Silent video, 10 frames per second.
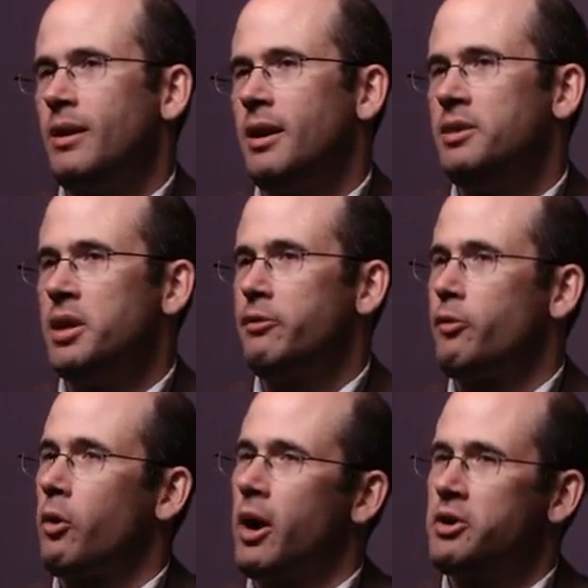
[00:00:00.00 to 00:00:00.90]
And
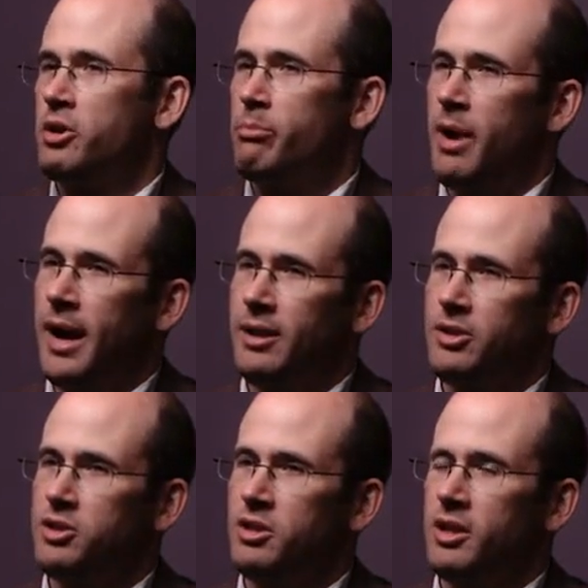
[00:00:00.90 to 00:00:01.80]
therefore, on your
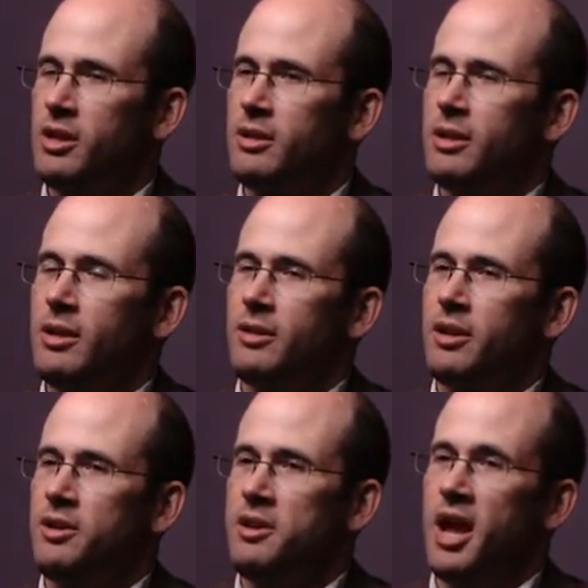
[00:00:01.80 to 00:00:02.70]
balance sheet,
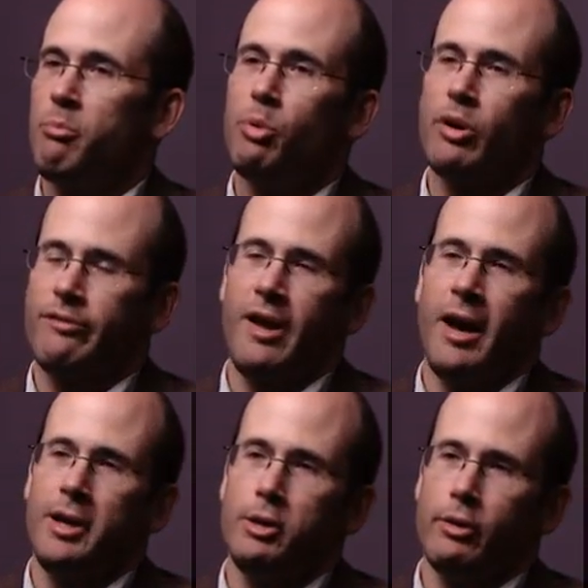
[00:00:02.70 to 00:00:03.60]
the net book
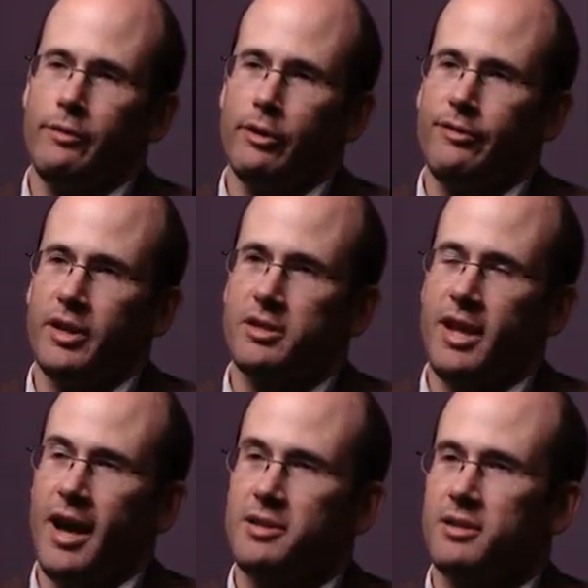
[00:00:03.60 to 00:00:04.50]
value of your fixed
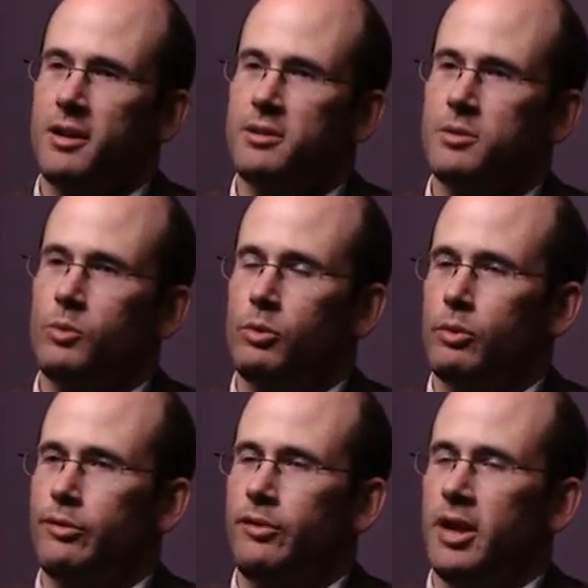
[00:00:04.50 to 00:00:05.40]
assets will
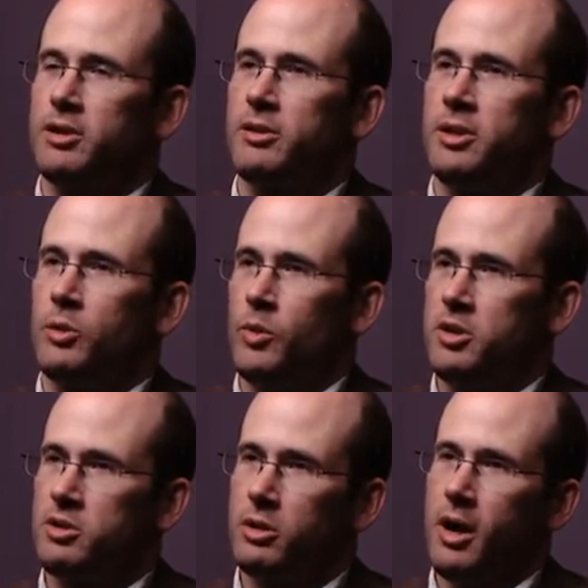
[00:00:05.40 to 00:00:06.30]
reflect the
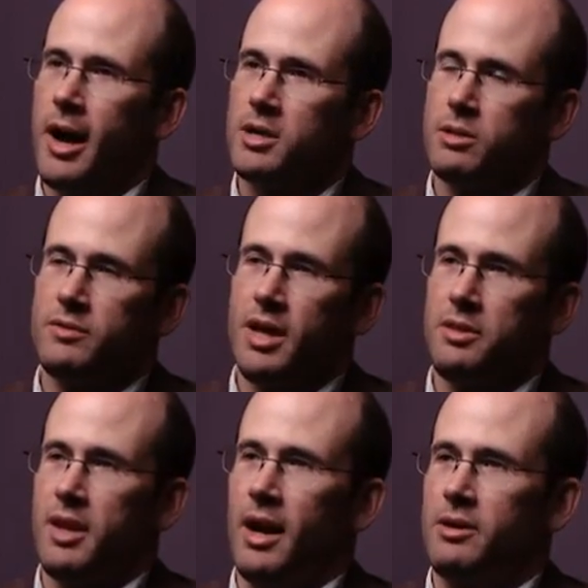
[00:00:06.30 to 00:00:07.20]
original cost of
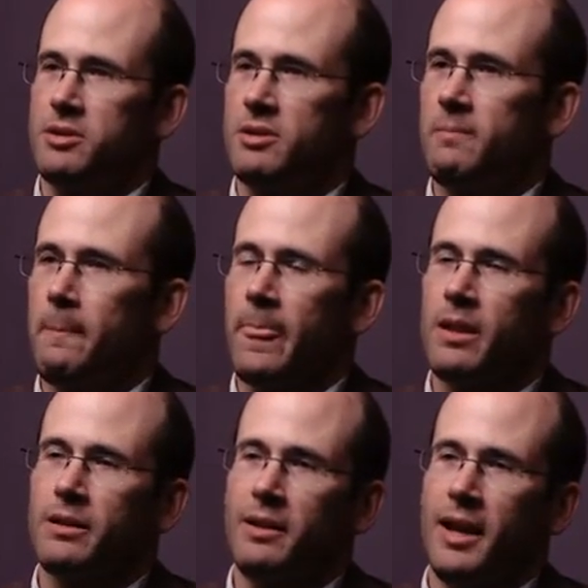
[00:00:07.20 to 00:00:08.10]
$10,000
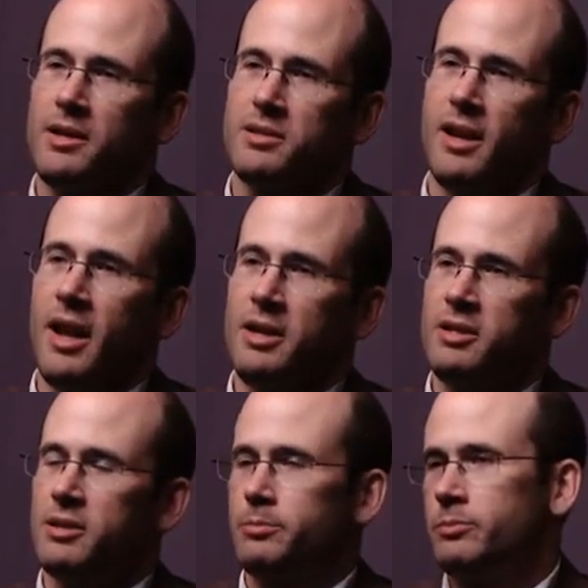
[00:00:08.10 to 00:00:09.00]
less any
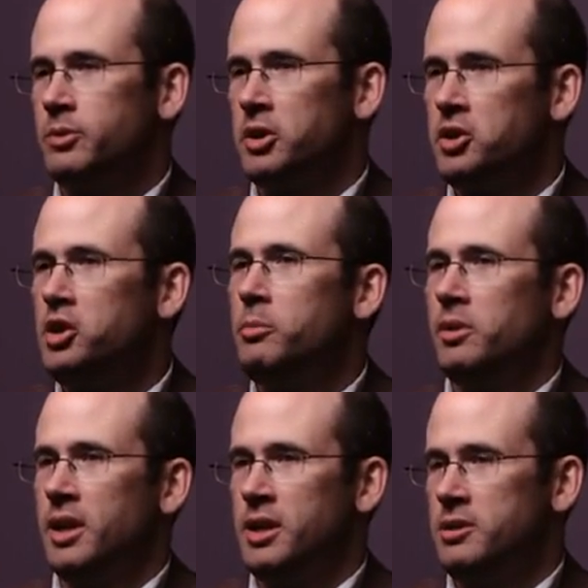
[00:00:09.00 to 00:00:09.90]

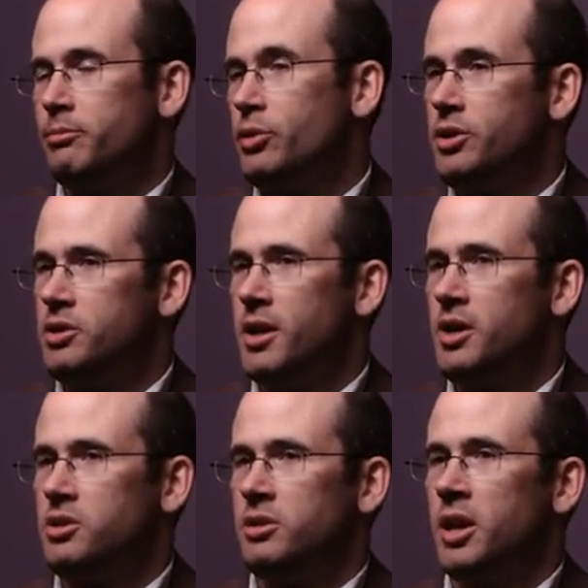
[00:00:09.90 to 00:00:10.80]
accumulated
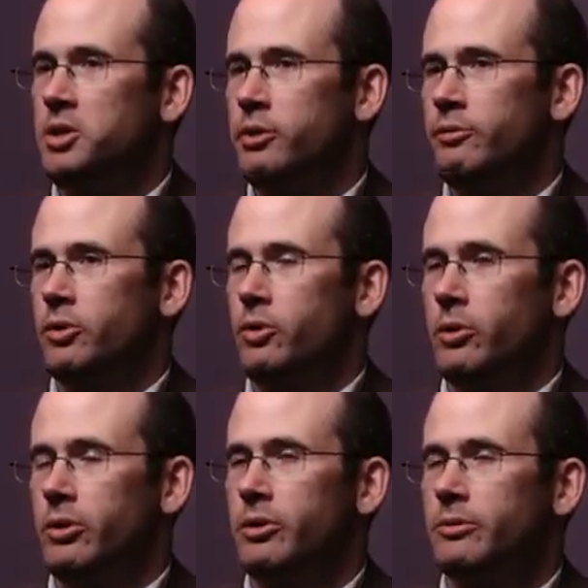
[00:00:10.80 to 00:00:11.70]
depreciation that you've
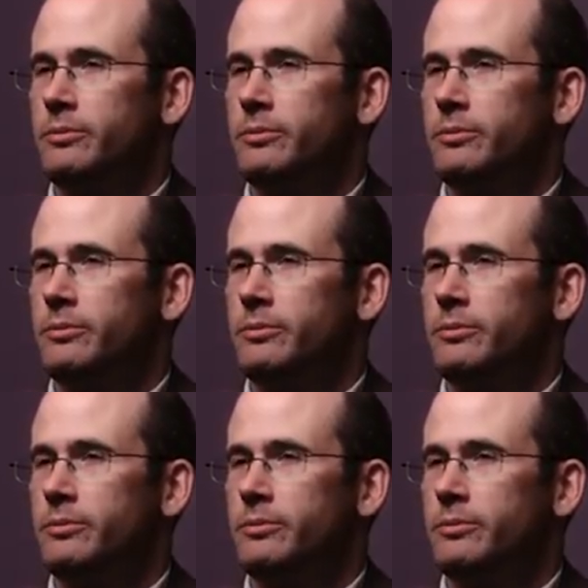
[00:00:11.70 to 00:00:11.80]
recorded.